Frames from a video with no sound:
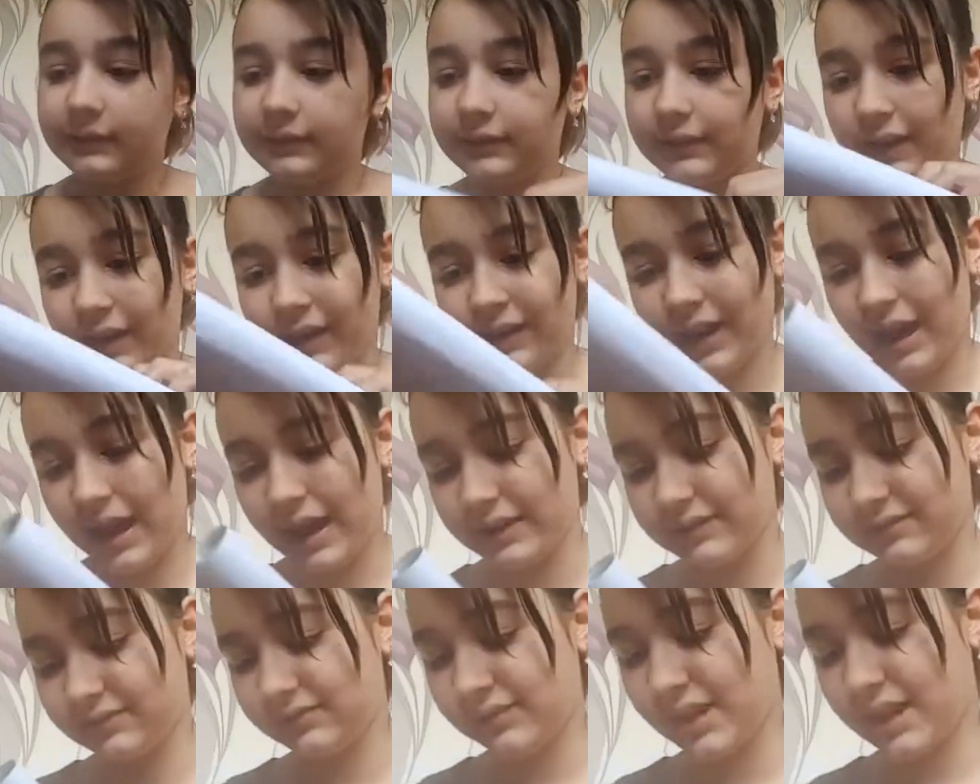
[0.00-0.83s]
I
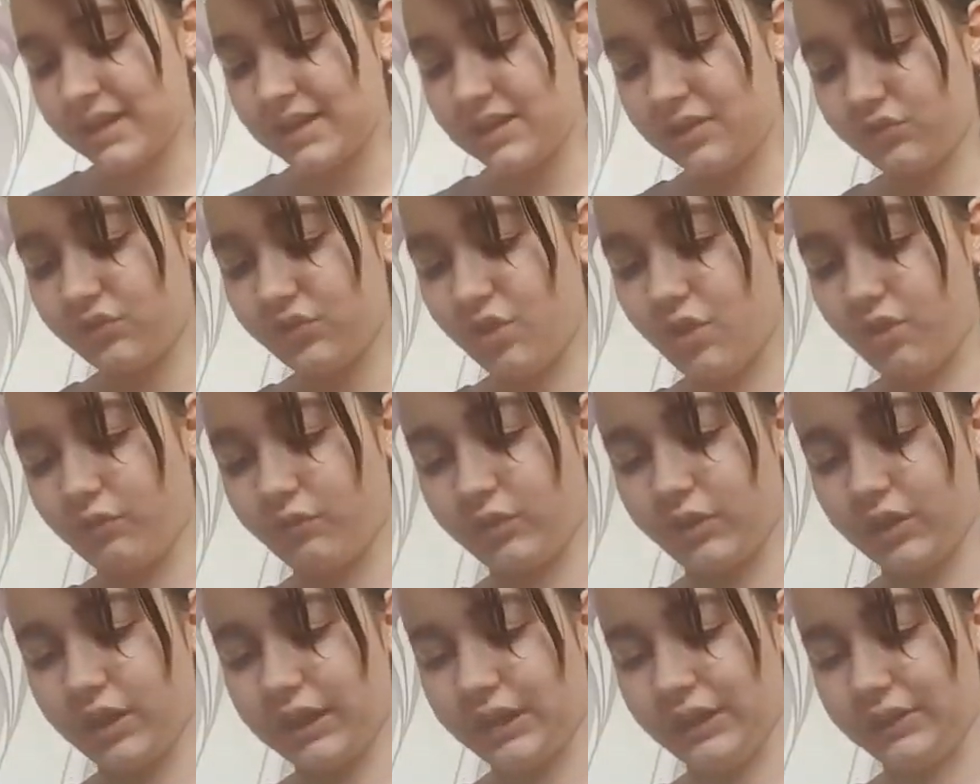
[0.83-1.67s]
didn't draw it
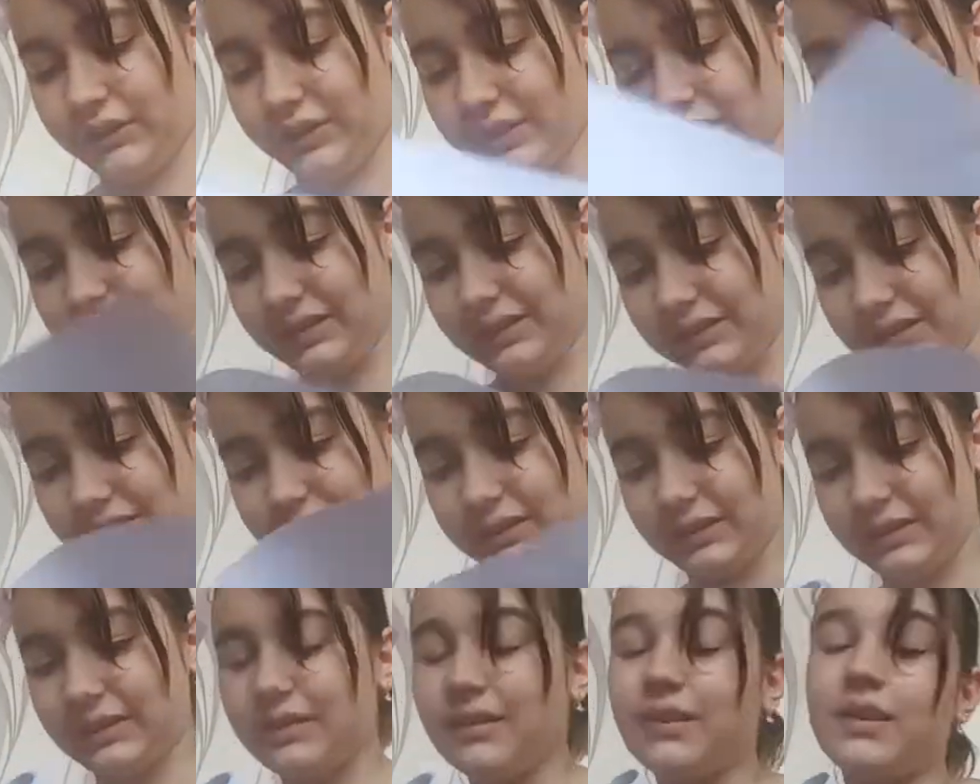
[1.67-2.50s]
for anyone.
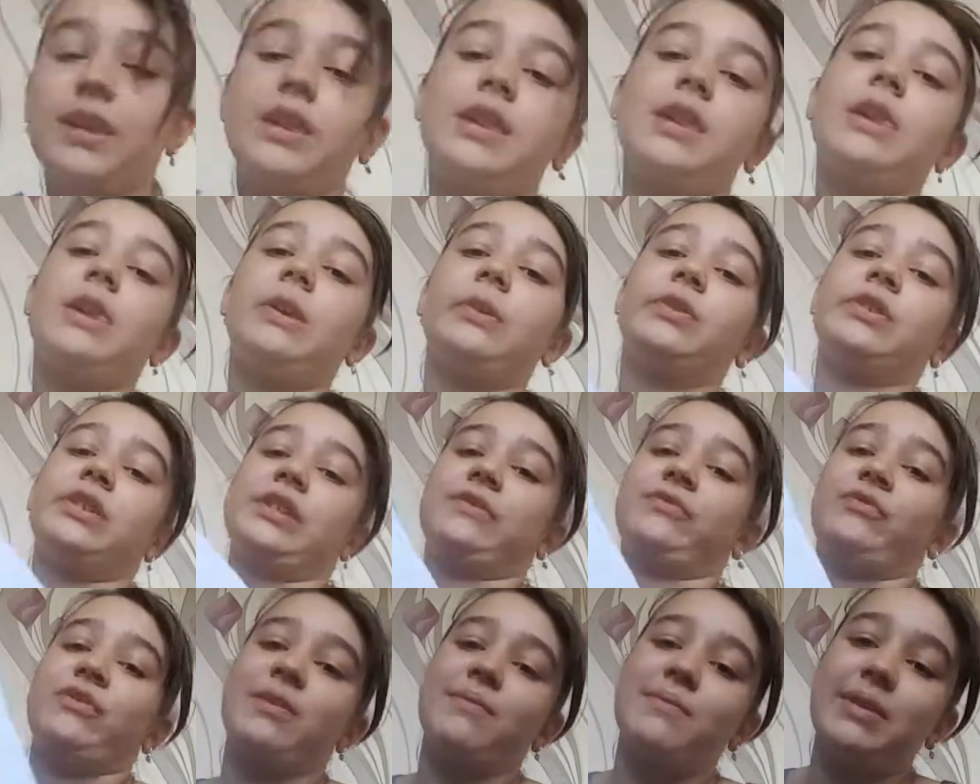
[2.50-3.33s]
This is
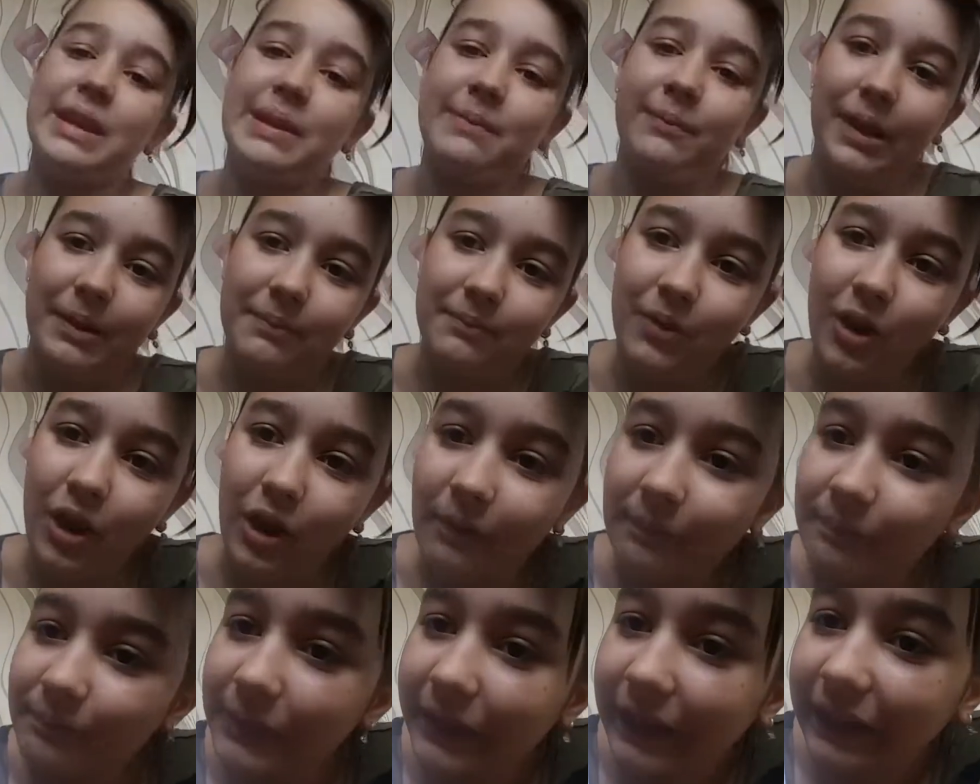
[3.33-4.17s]
for me and my
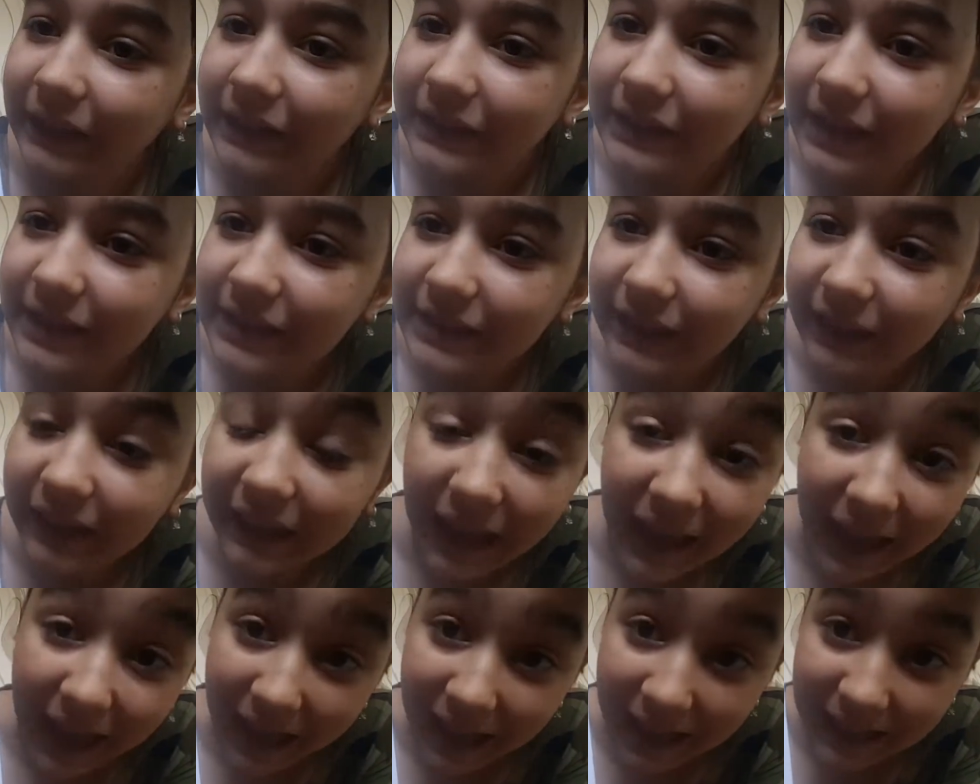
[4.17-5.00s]
mom, because it's a
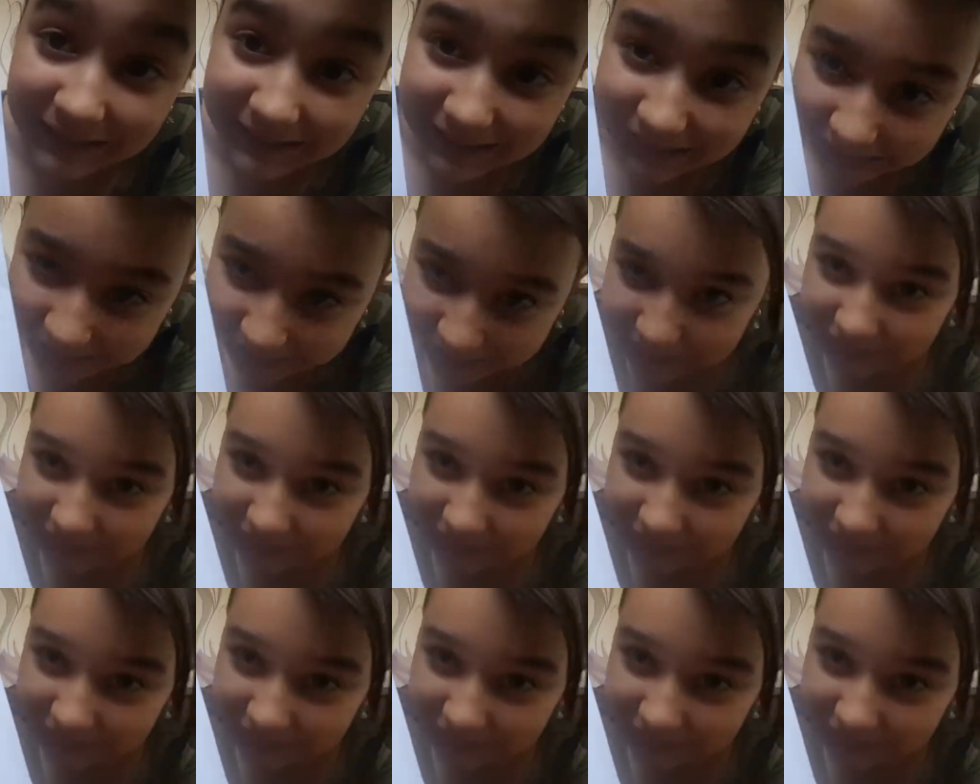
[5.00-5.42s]
cat.